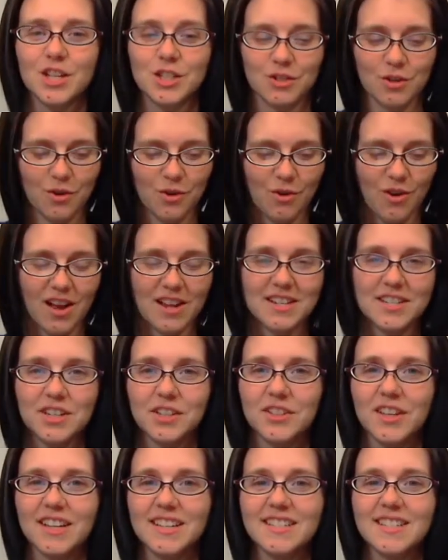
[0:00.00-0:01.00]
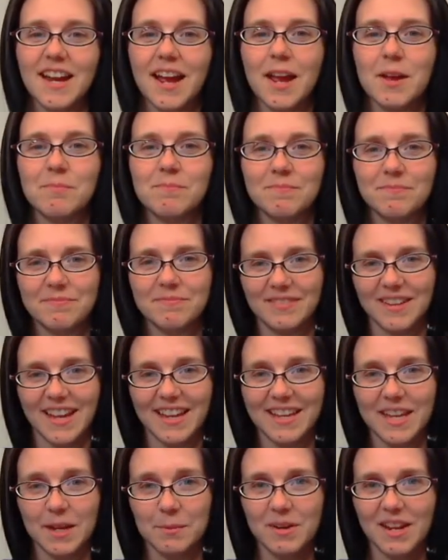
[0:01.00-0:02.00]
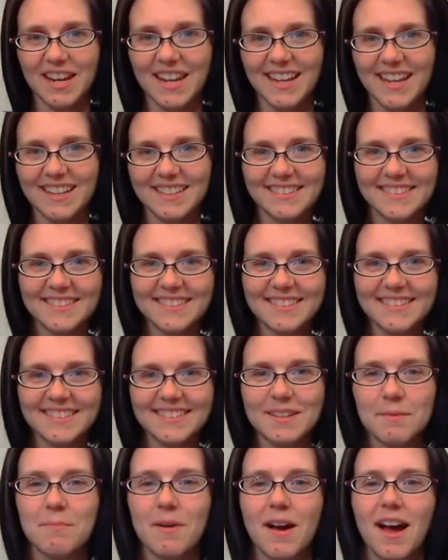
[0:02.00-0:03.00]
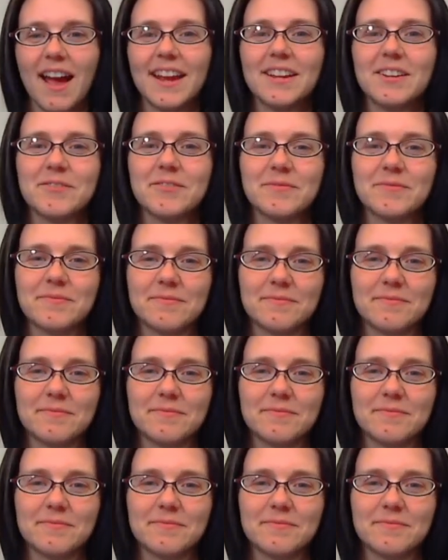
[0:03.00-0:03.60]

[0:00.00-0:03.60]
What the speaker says: So until next time, keep knitting. Bye.